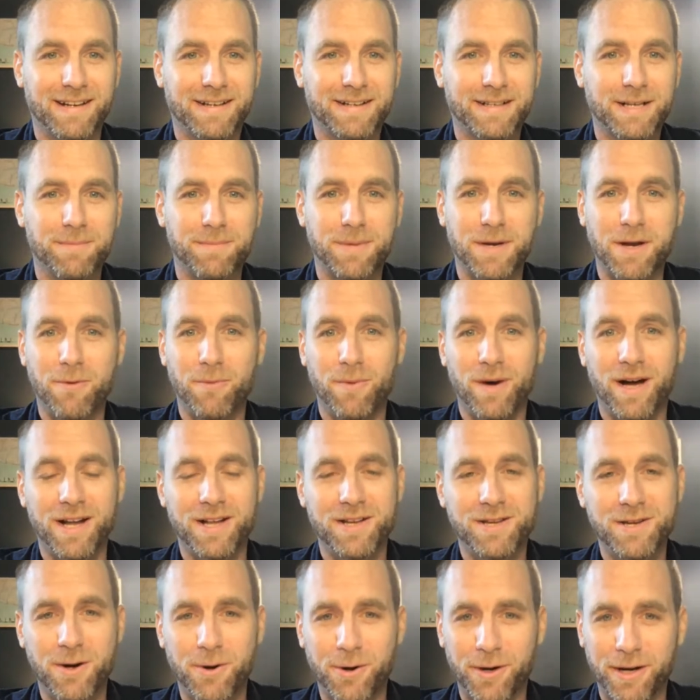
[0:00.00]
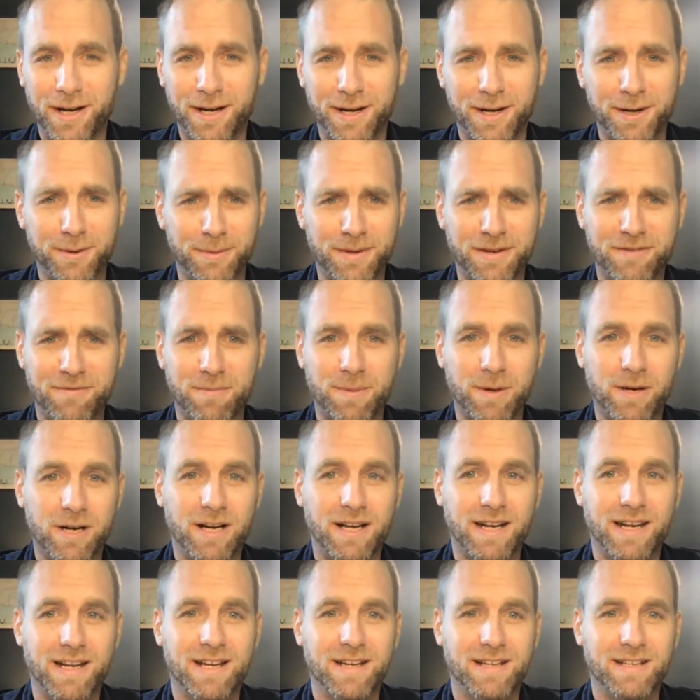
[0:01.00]
company-wide yoga. We've
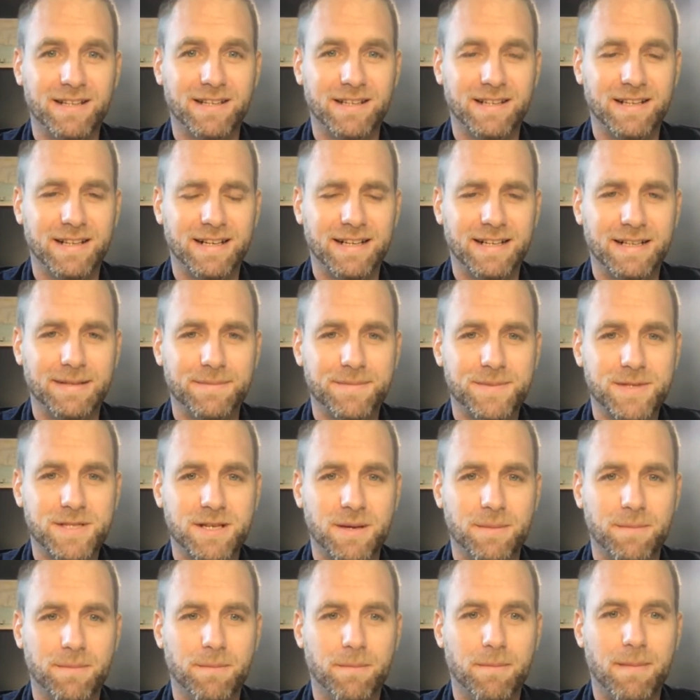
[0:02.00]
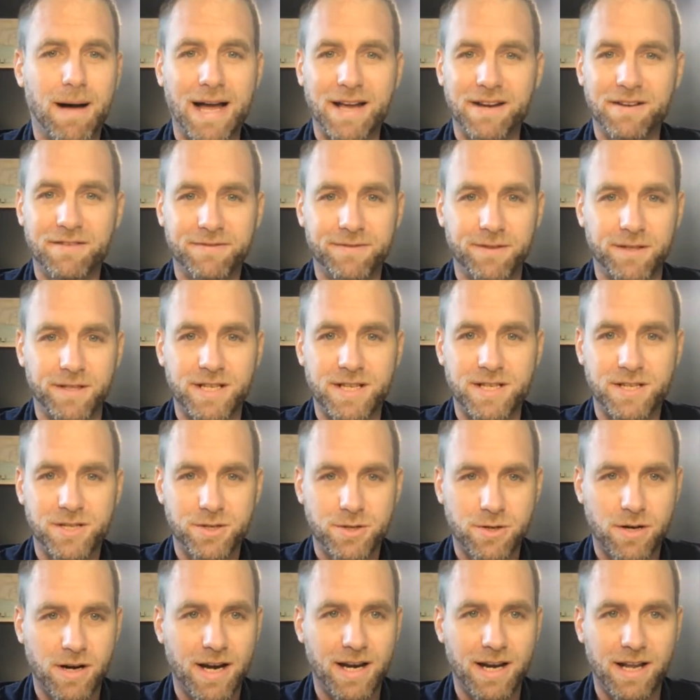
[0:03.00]
brought in some mindfulness
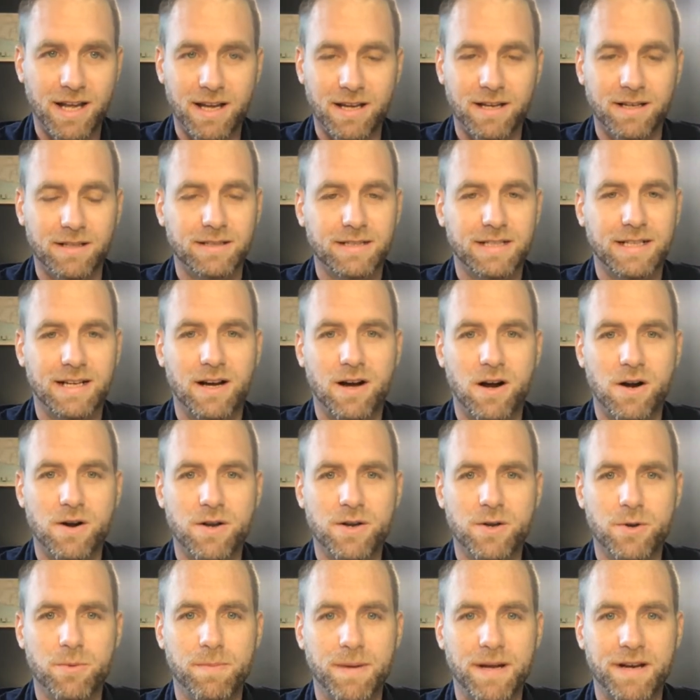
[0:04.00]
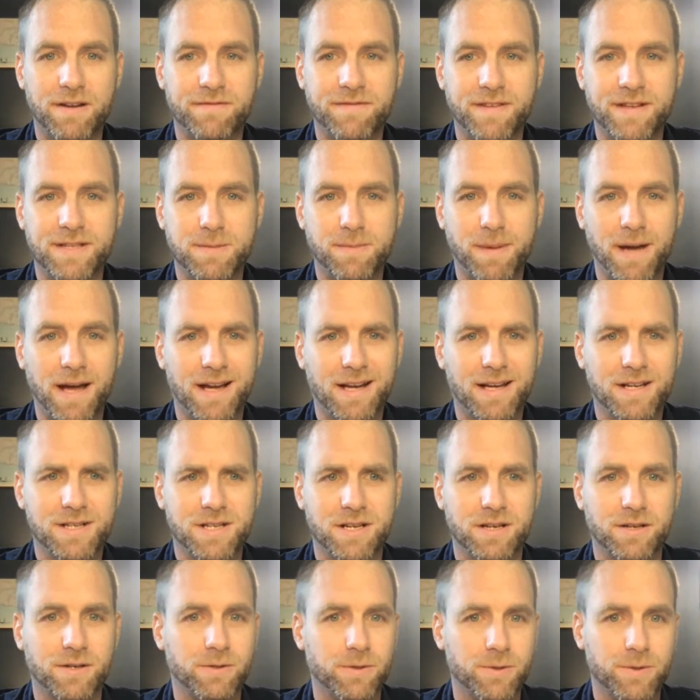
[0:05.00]
training. Our new benefits package
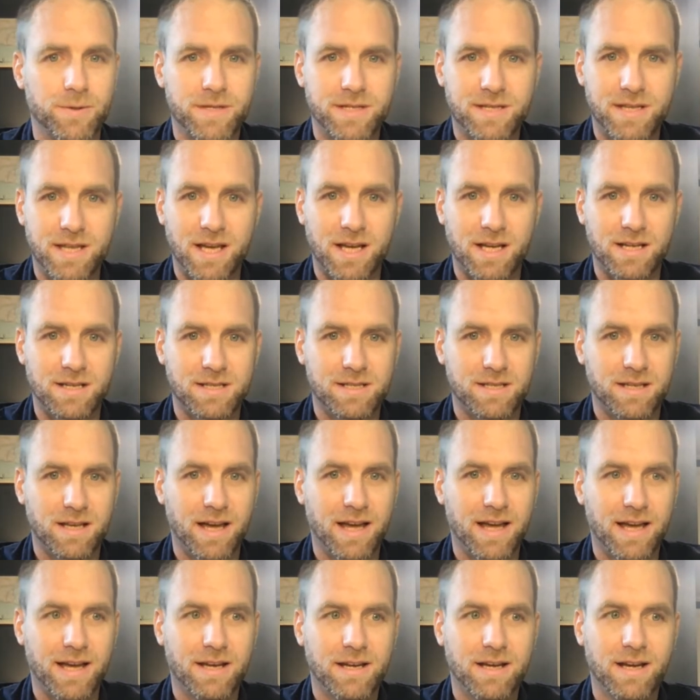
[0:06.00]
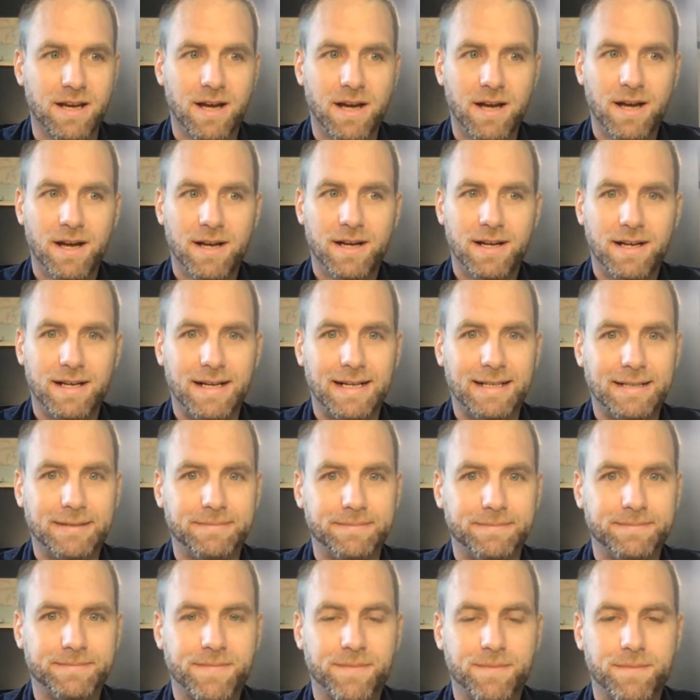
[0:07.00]
includes things like,
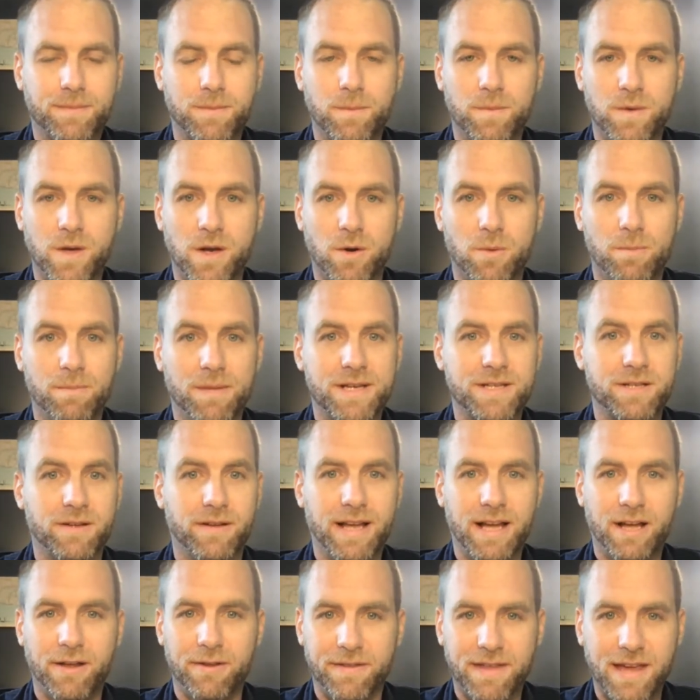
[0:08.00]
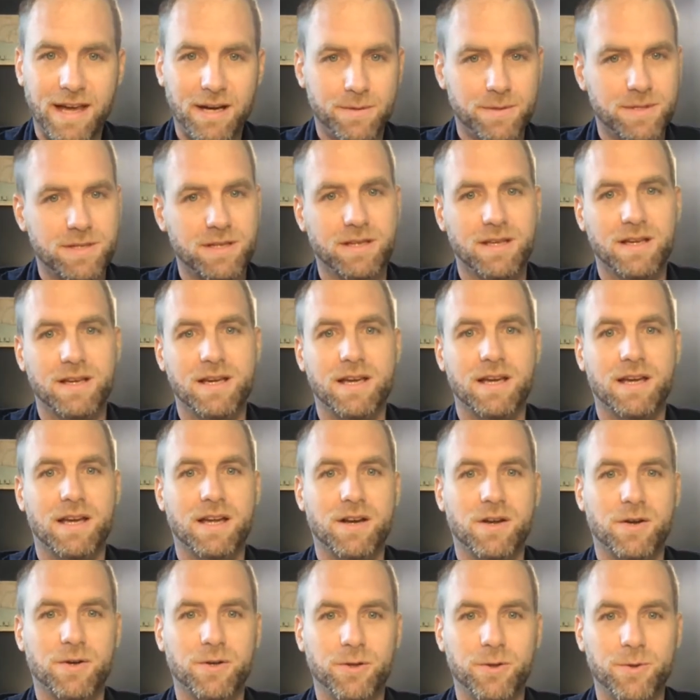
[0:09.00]
mental health counseling. It
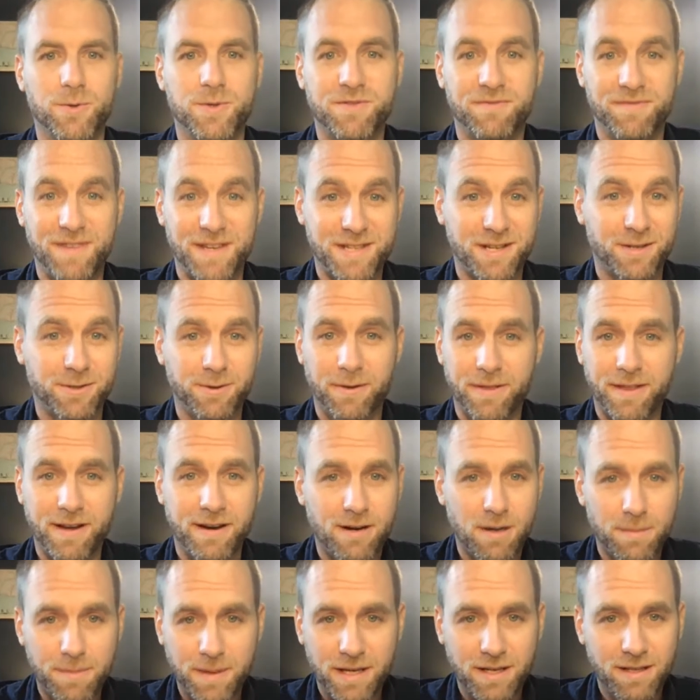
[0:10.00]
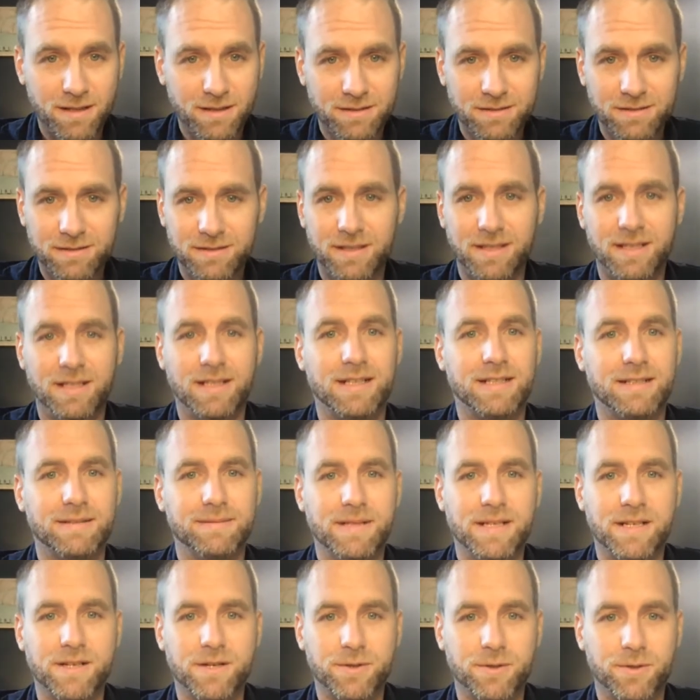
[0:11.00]
includes physical therapy.
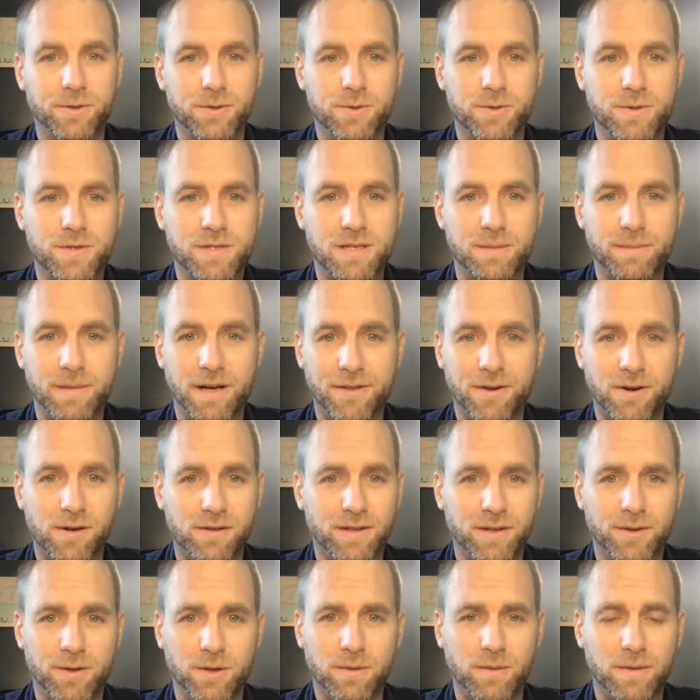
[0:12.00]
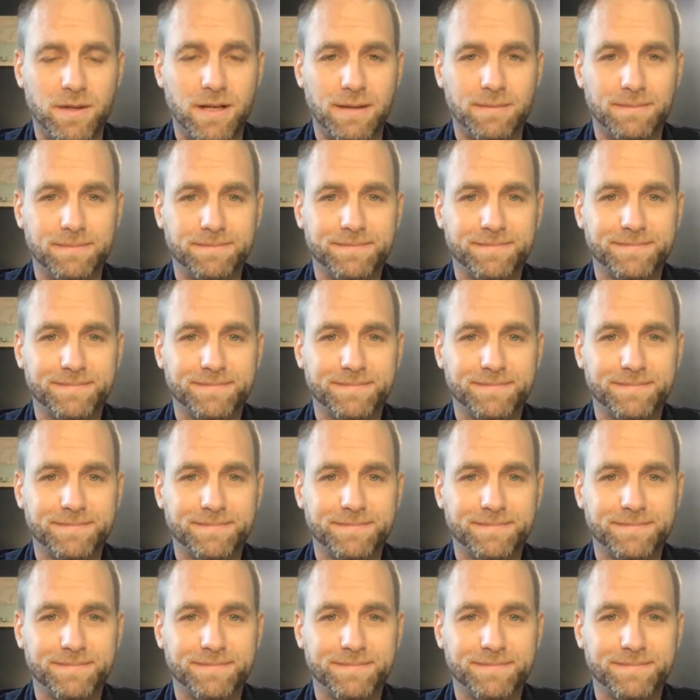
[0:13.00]
It includes some other little,